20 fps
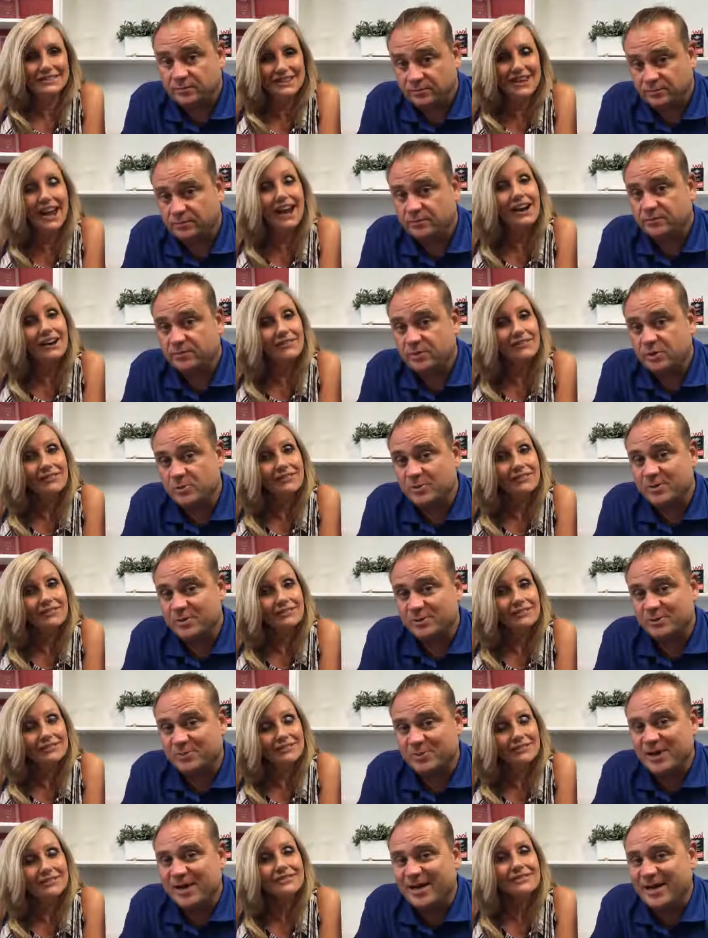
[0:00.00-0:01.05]
Speaker 1: Yeah. You'd be
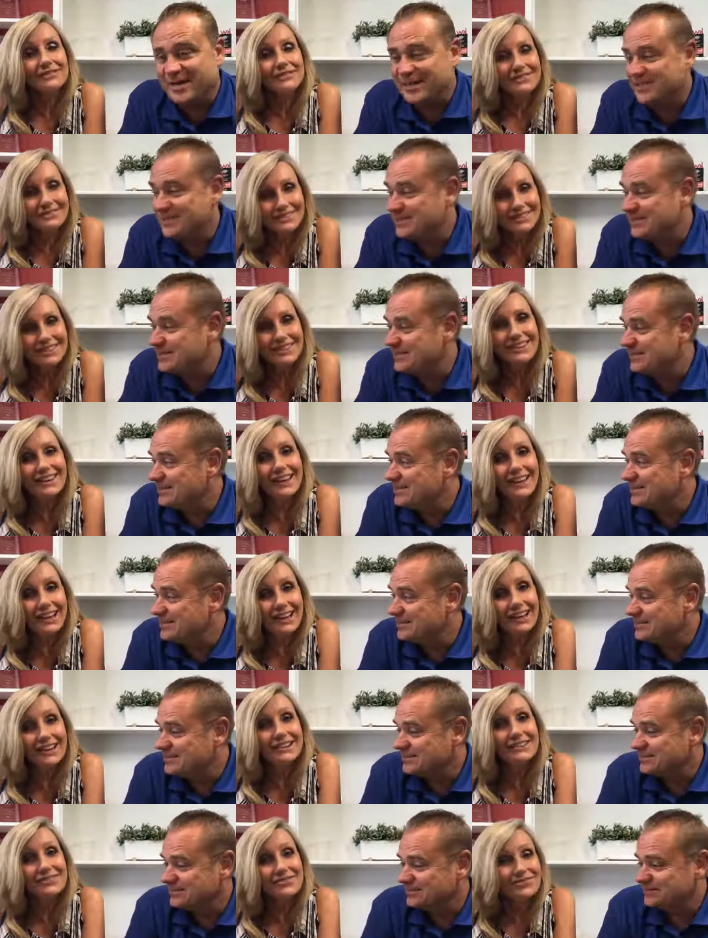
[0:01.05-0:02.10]
surprised.
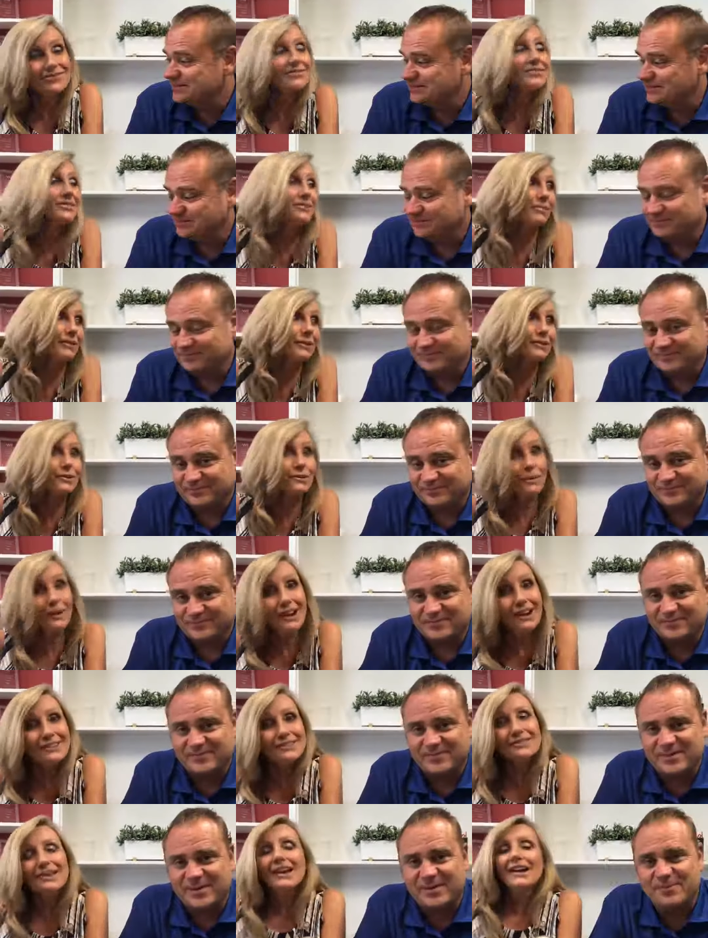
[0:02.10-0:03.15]
Speaker 2: Yeah. You'd be
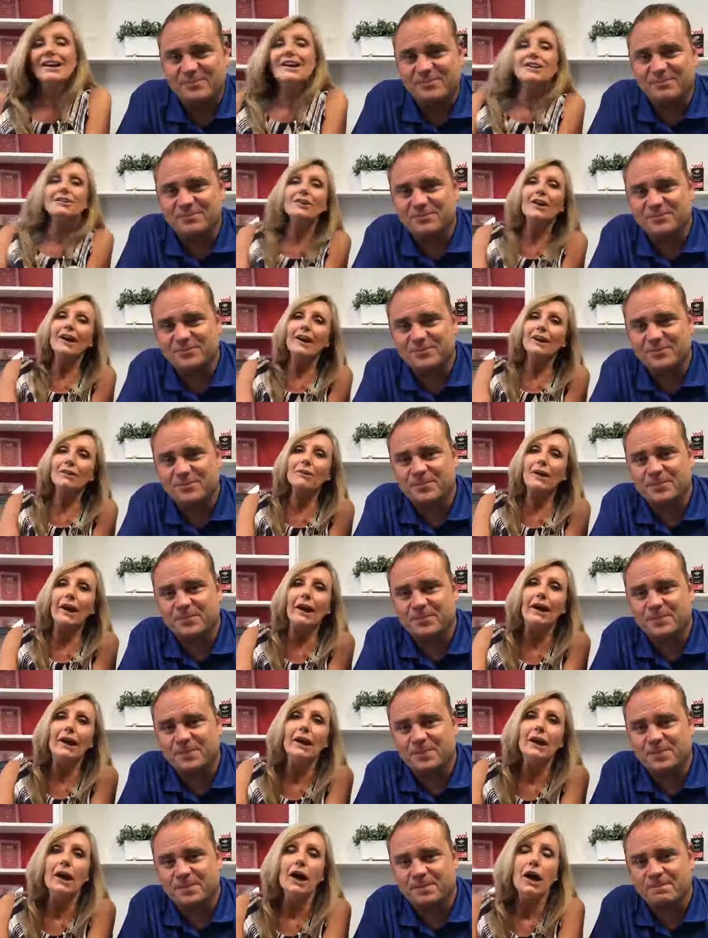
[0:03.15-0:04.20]
surprised. Yep. So
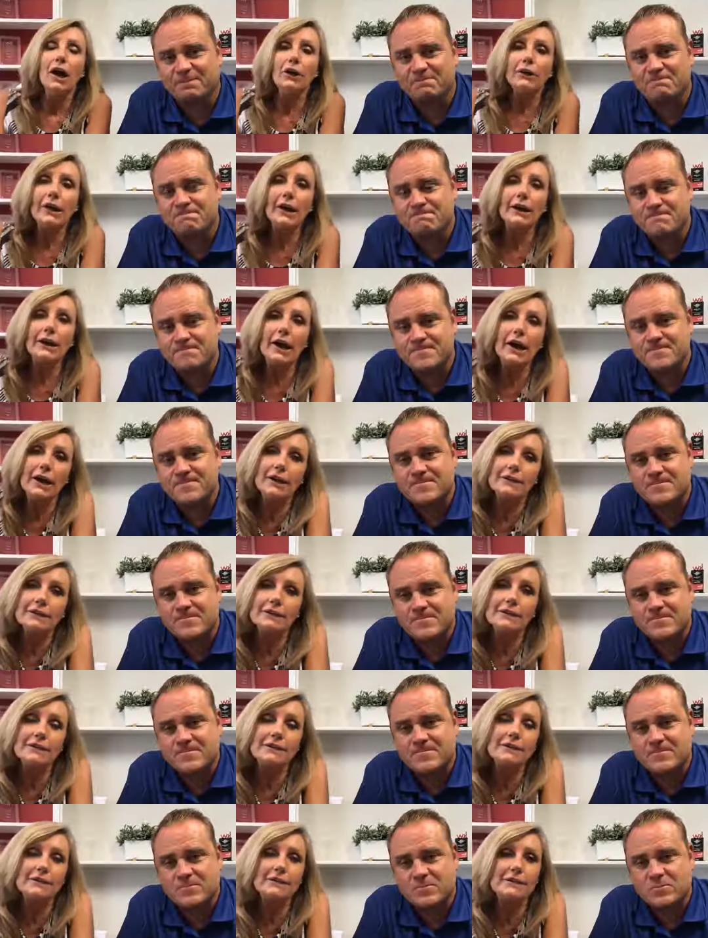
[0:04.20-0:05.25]
anyway, okay guys,
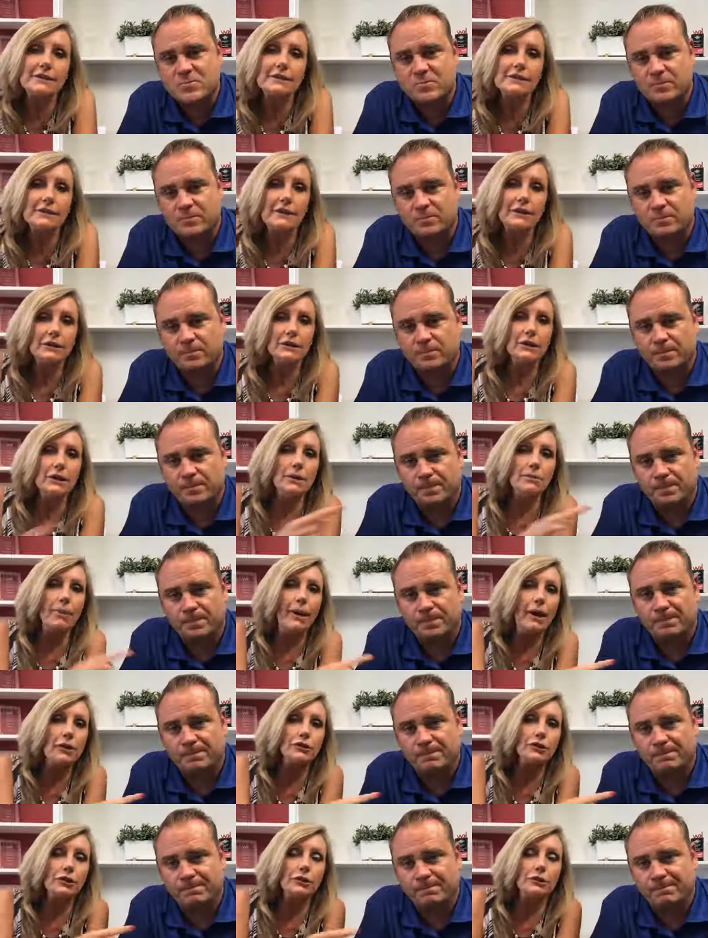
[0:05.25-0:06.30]
this is Lisa Hill and
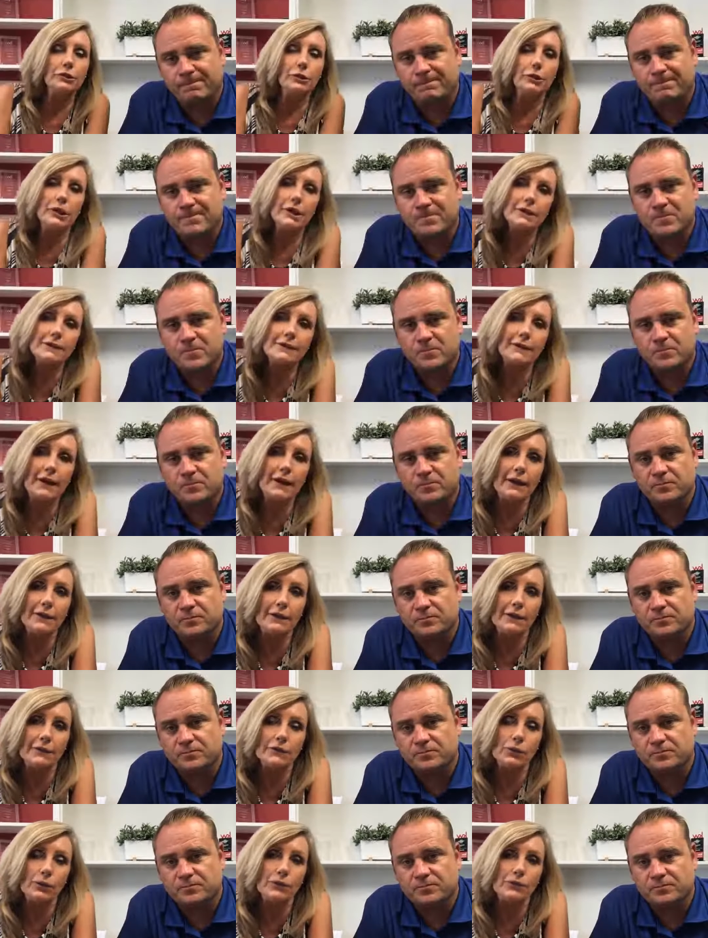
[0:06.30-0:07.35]
Patrick Lewis, and
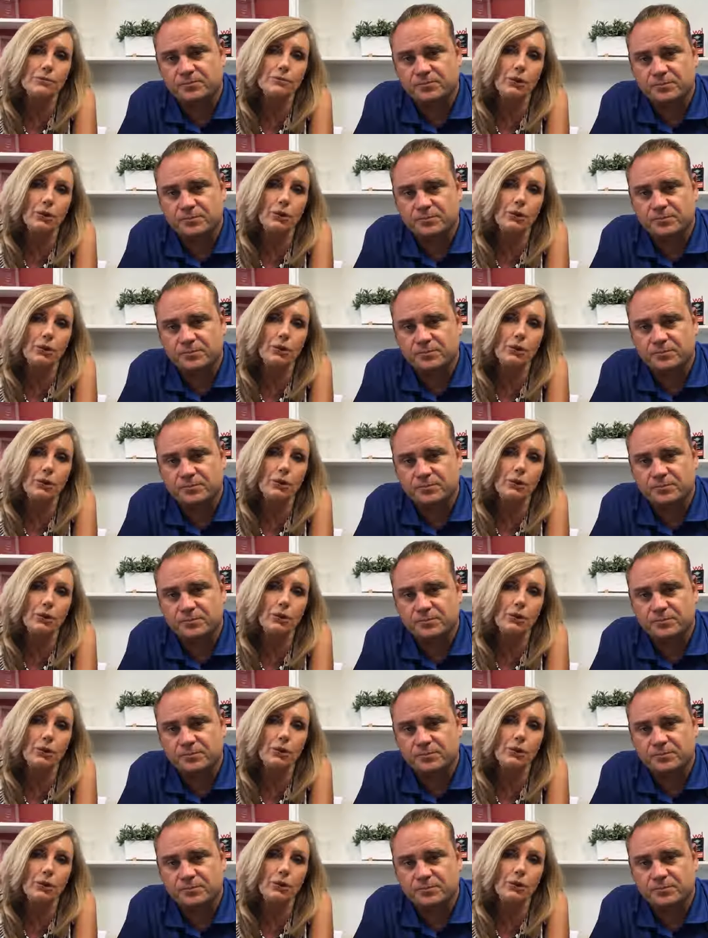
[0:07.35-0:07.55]
this was